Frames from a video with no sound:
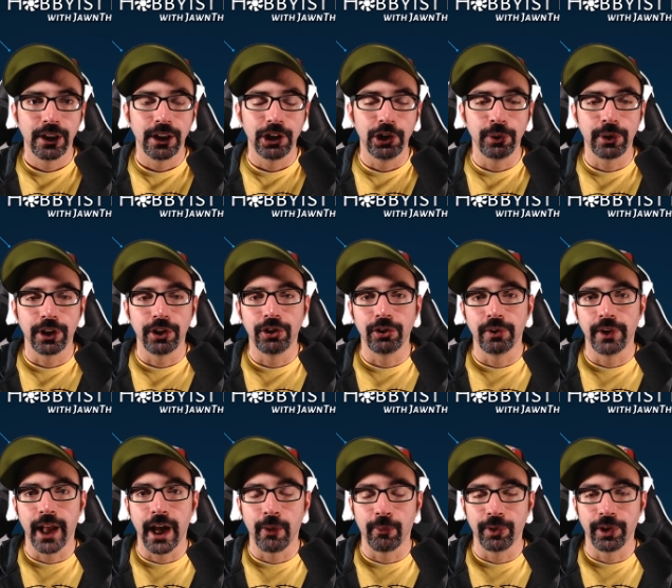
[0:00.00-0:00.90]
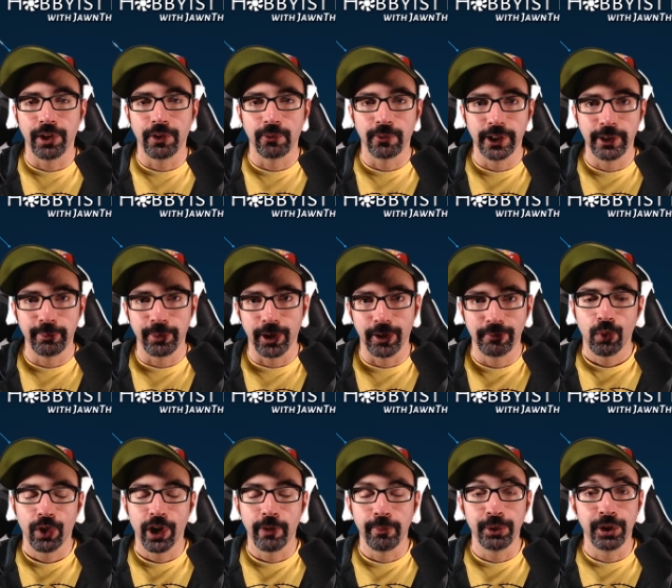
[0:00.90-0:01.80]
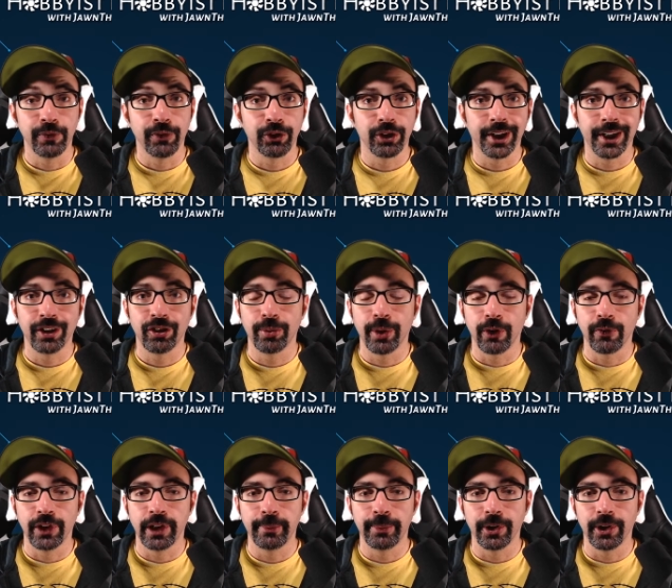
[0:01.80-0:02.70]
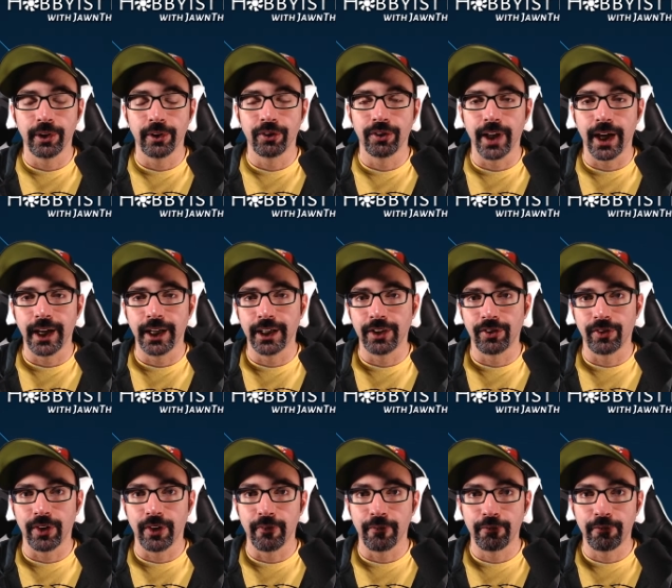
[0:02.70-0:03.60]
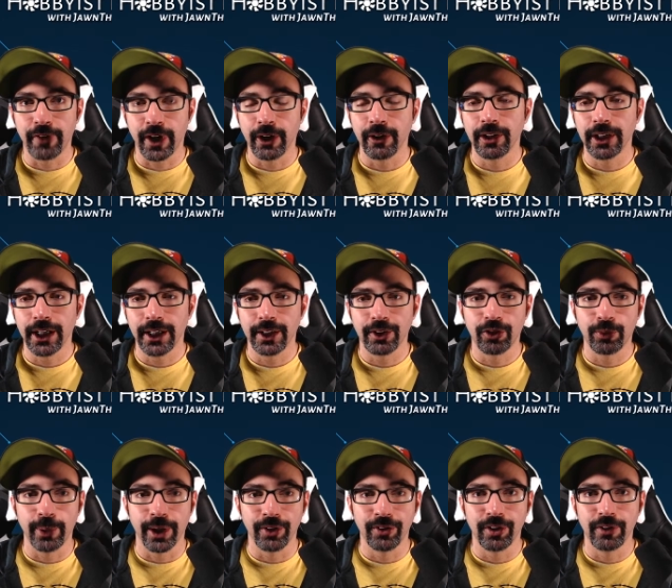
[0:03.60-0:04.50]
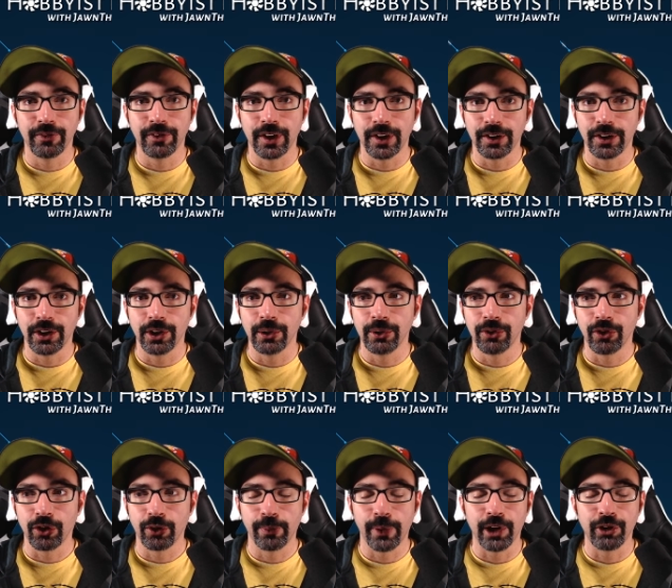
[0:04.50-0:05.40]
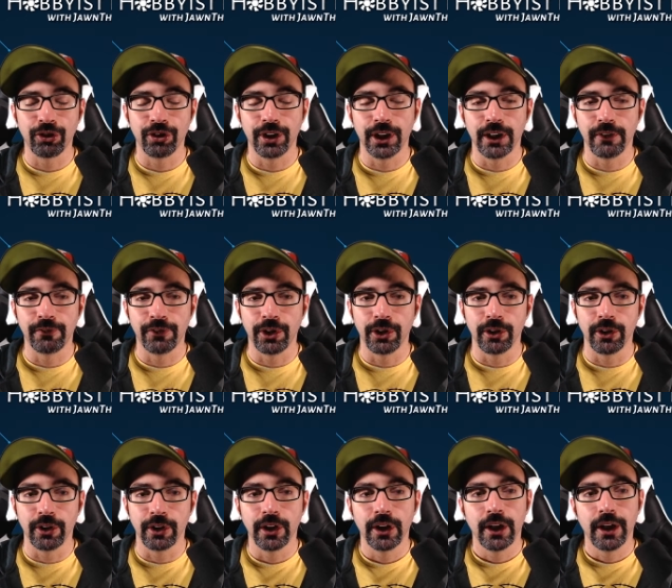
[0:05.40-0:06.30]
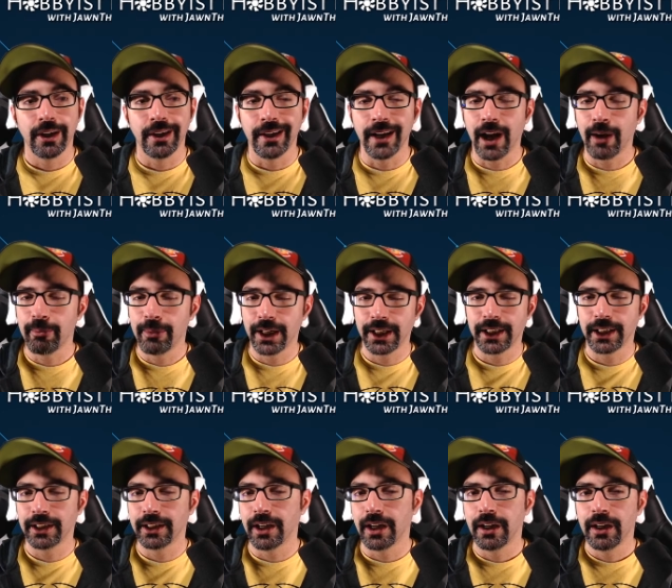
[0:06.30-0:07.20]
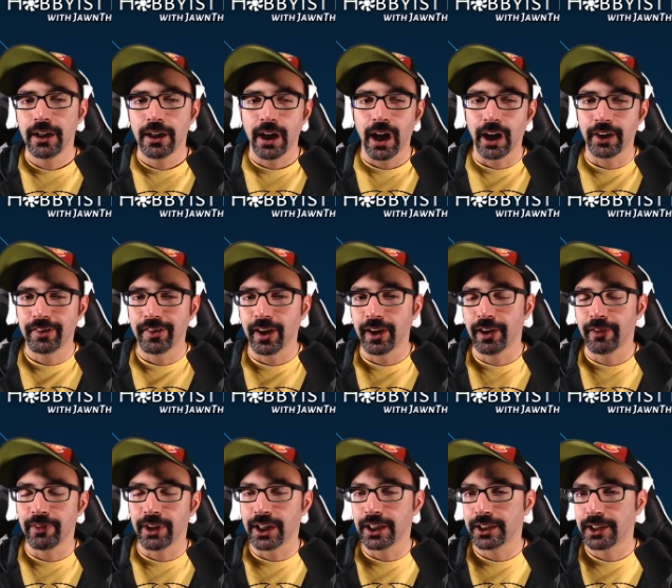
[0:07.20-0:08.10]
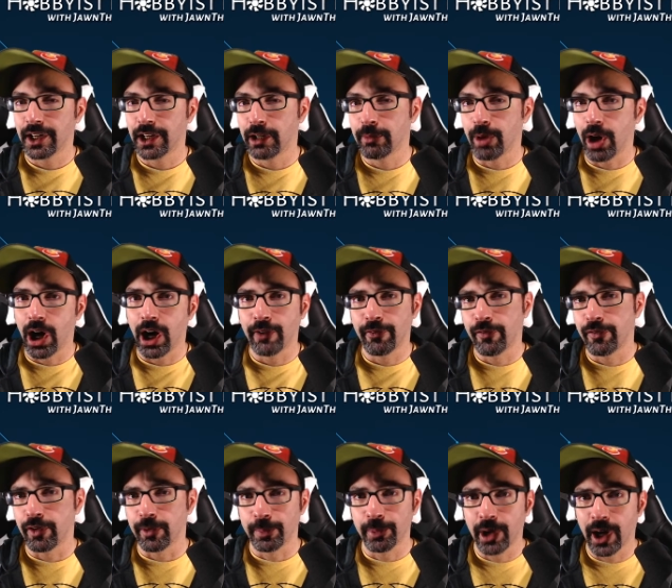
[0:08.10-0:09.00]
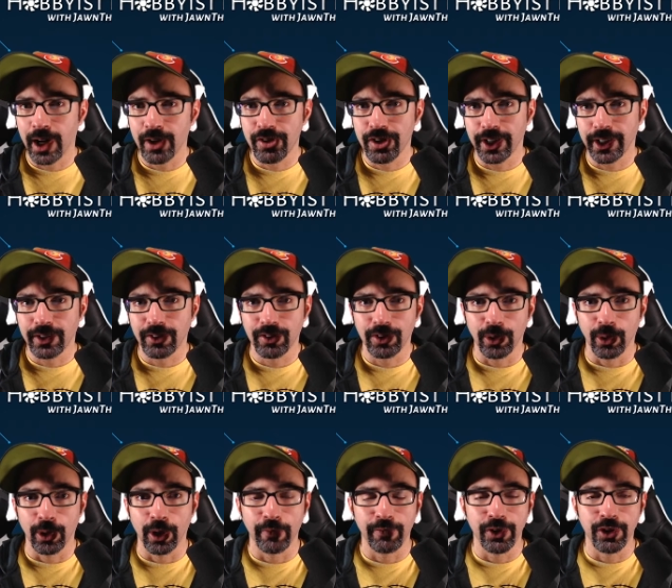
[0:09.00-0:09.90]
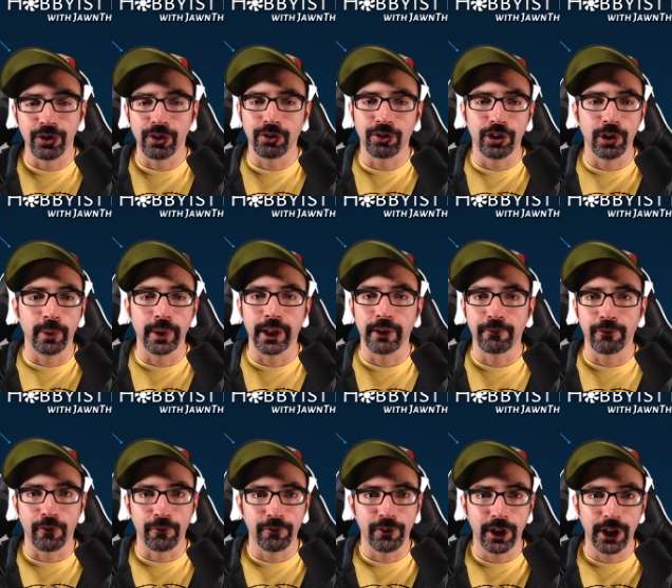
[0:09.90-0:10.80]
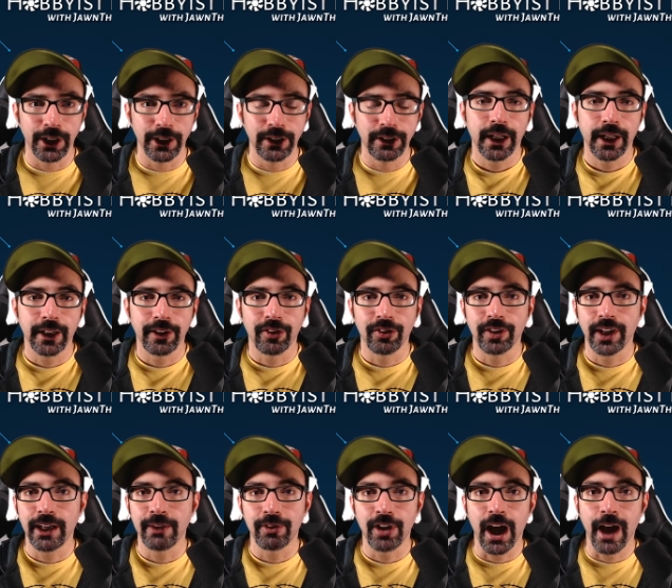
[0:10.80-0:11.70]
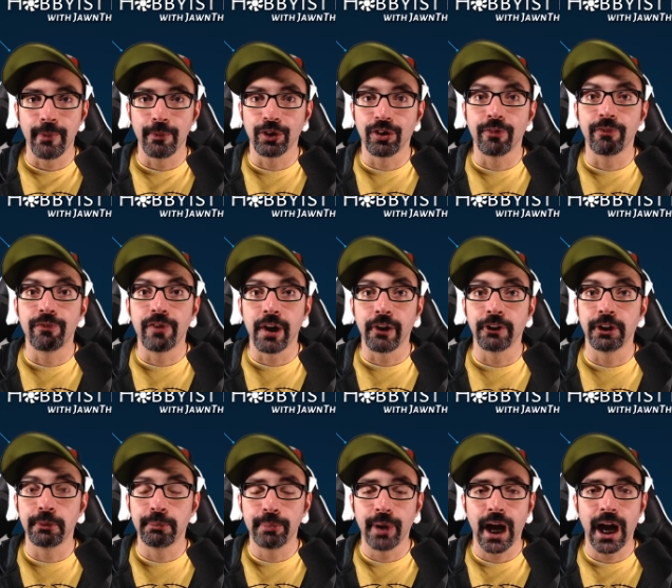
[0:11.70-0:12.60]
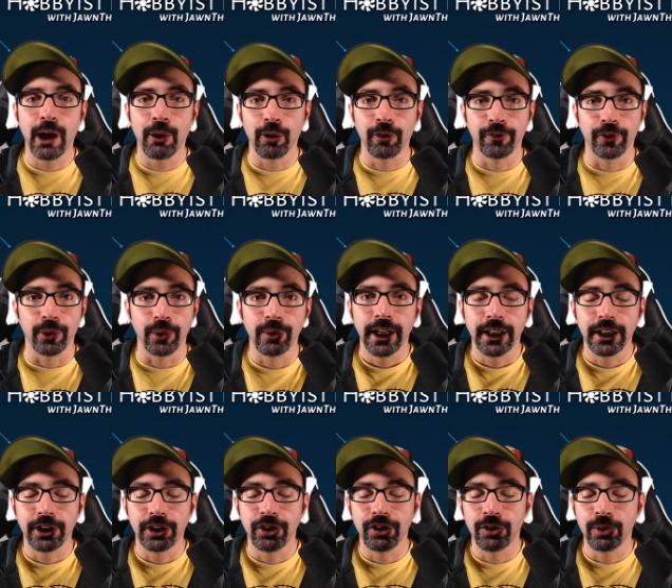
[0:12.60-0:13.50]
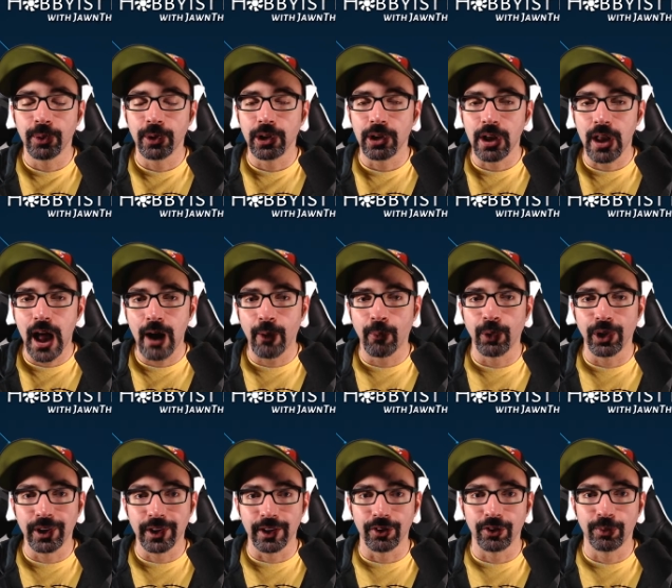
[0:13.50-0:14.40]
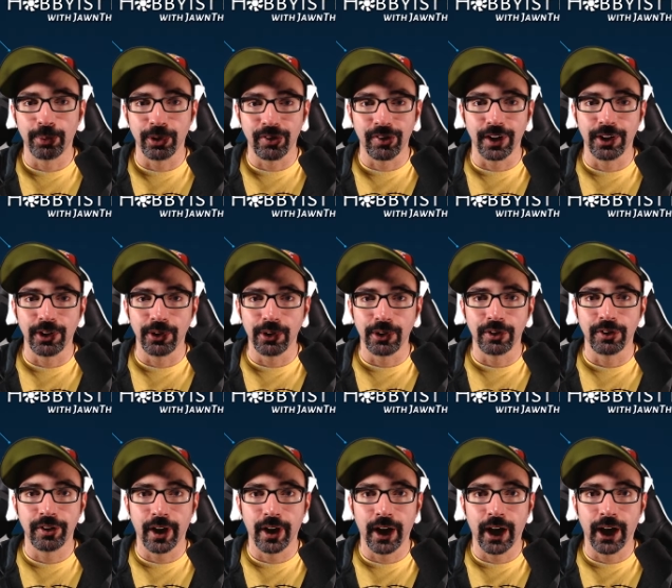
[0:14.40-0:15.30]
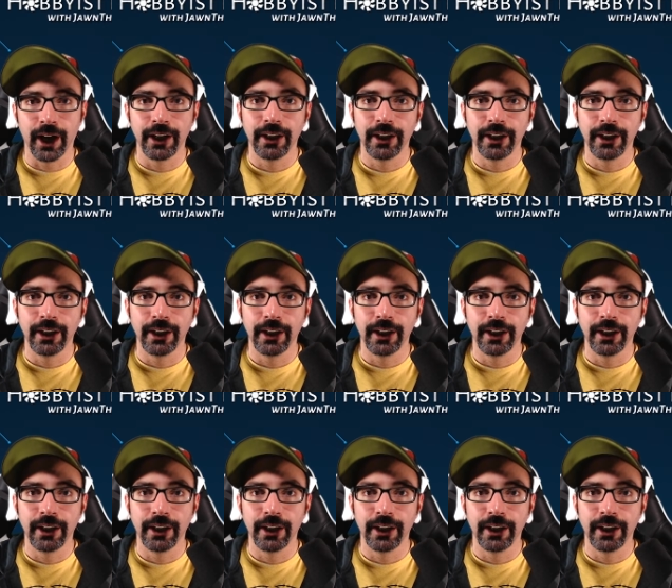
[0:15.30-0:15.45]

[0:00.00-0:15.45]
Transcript: you can do that within Reaper. One of the beautiful things about Reaper is that it's fairly inexpensive to use, especially if you're not making a ton of income off of your projects or if you're just doing it for fun. And at the same time, it's very powerful. It can do a lot with this particular DAW